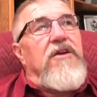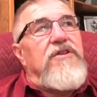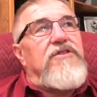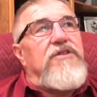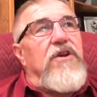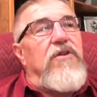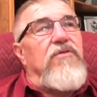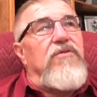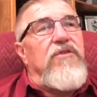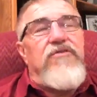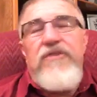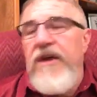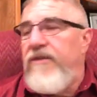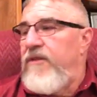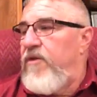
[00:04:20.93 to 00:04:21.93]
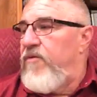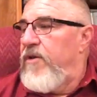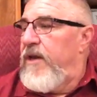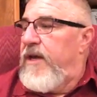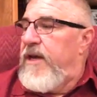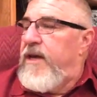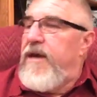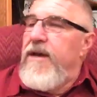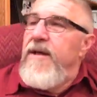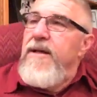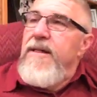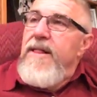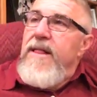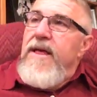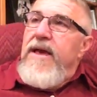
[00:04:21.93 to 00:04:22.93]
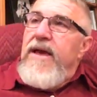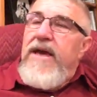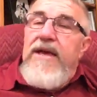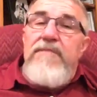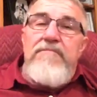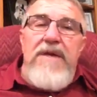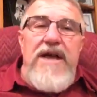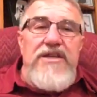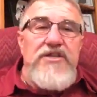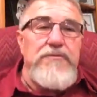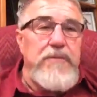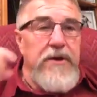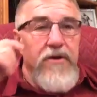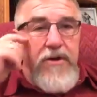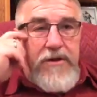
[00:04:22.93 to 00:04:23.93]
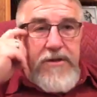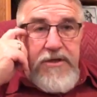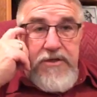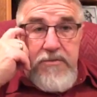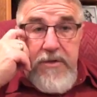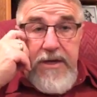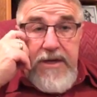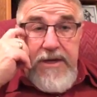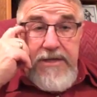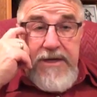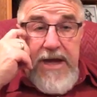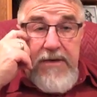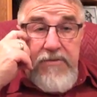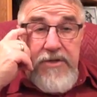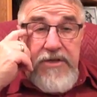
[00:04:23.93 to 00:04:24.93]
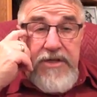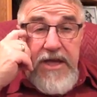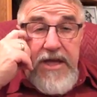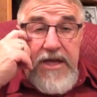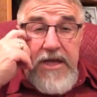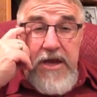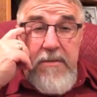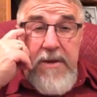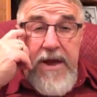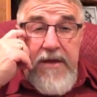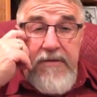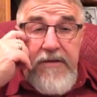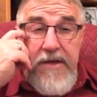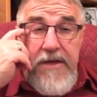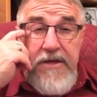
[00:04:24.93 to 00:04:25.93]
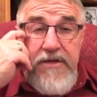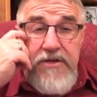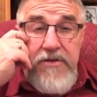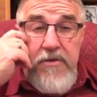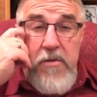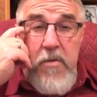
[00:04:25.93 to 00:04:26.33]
And so the thing that really hit my spirit this week as I was thinking about this